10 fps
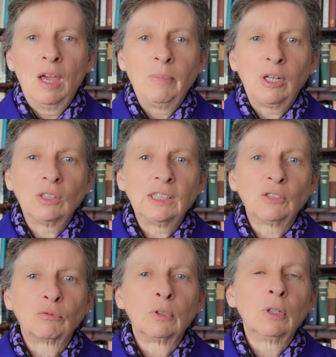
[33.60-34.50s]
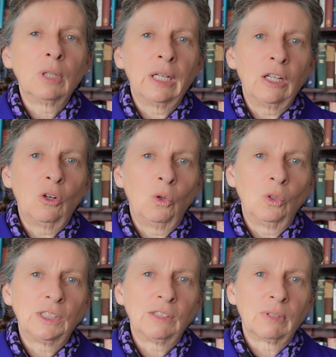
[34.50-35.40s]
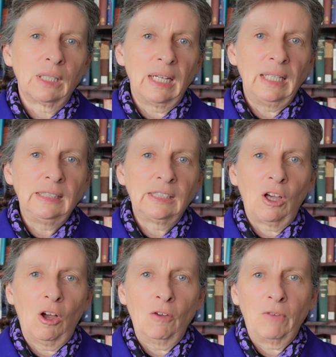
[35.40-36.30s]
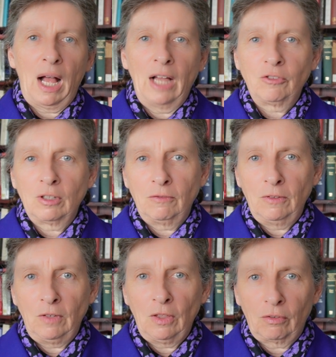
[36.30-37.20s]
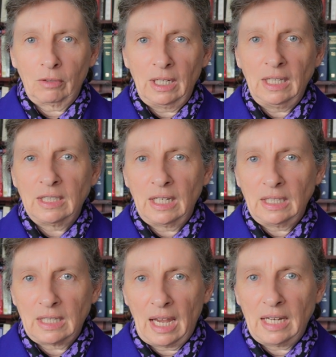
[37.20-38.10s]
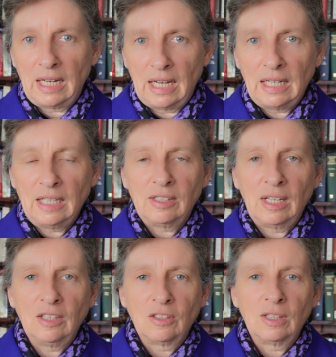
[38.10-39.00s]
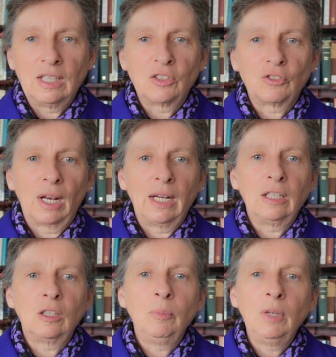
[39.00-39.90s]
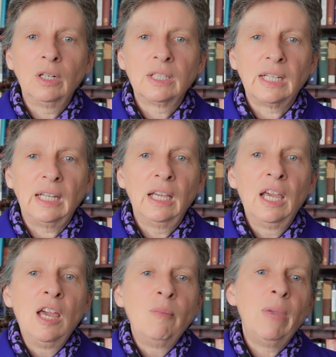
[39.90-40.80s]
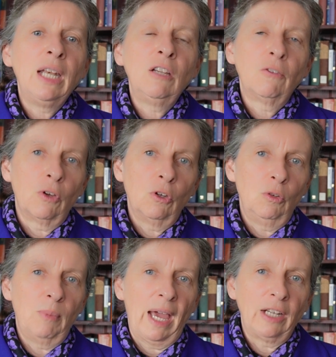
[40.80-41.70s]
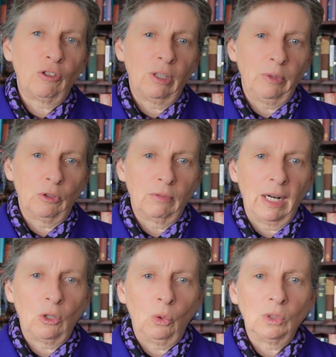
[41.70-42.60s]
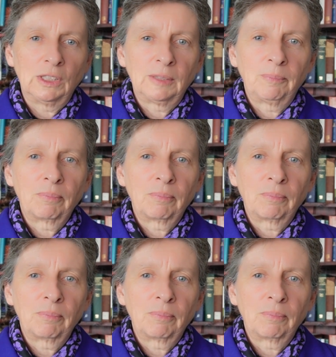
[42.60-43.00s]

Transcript: because its ruling caused the release of 153 detainees into the Australian community, many of whom had criminal records.